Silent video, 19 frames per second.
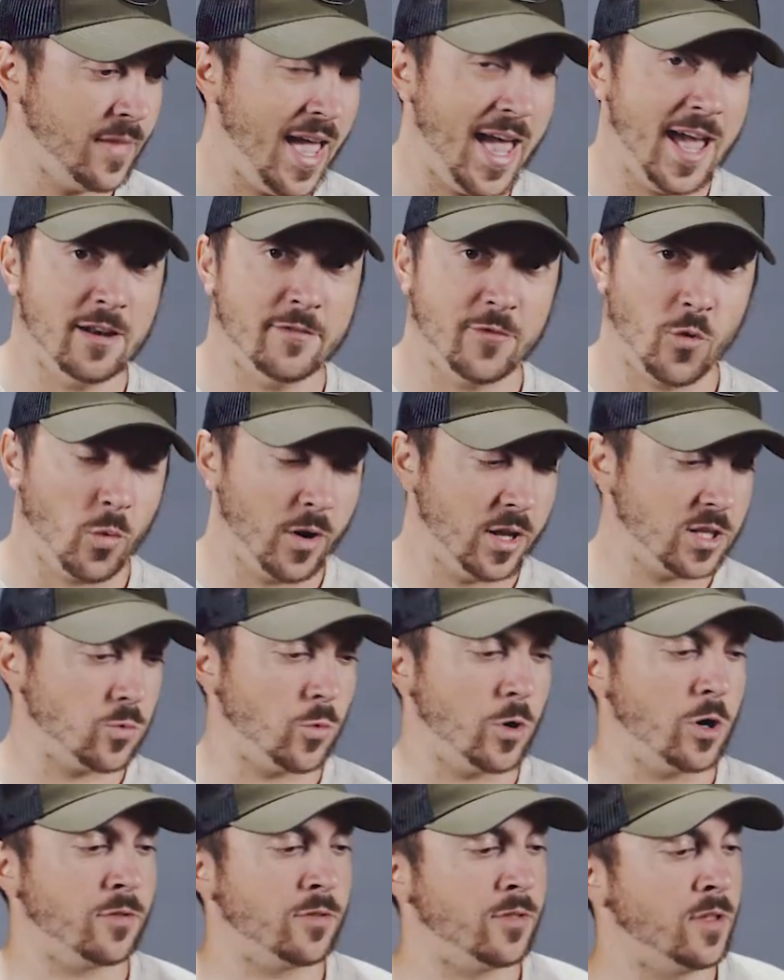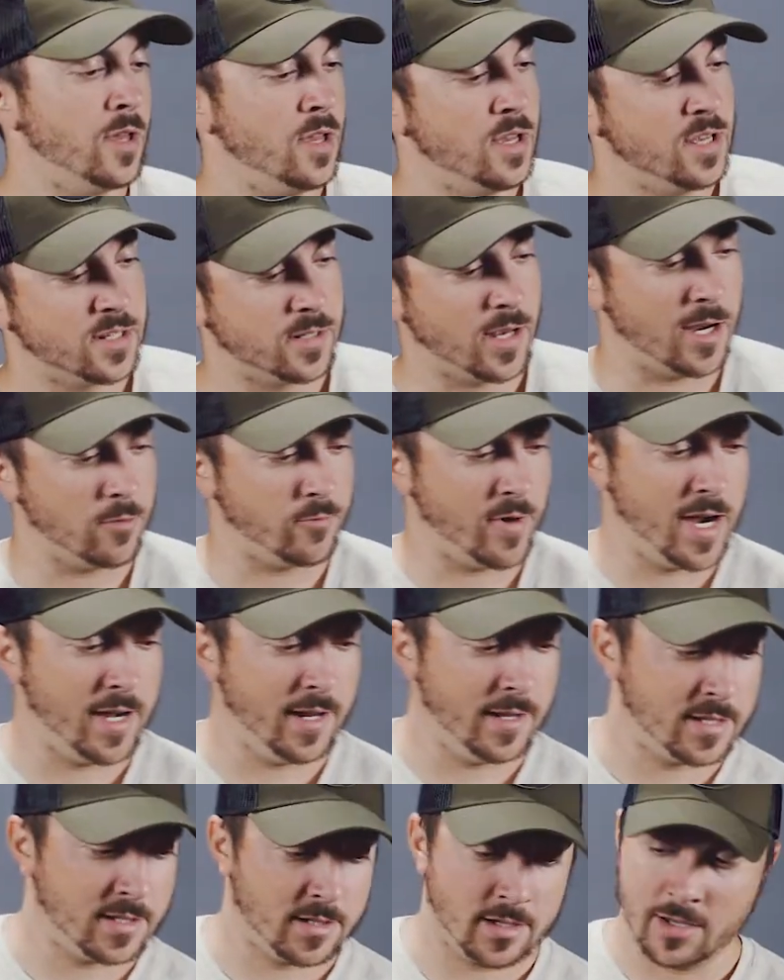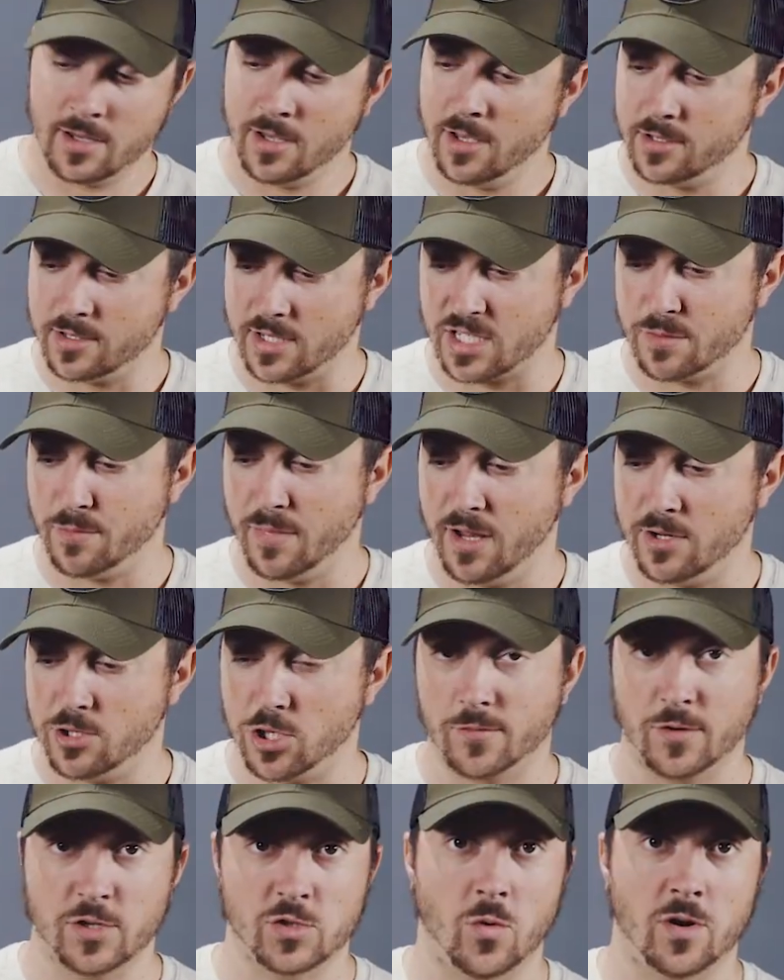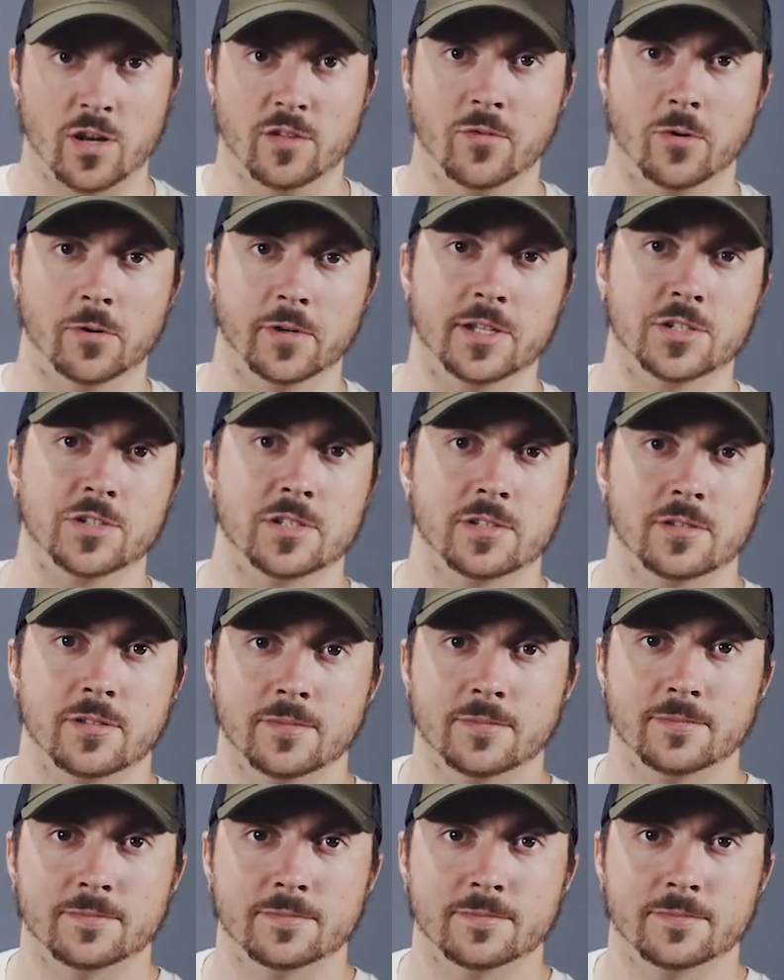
And for what it's worth, sight radius is a smidge over 24 inches.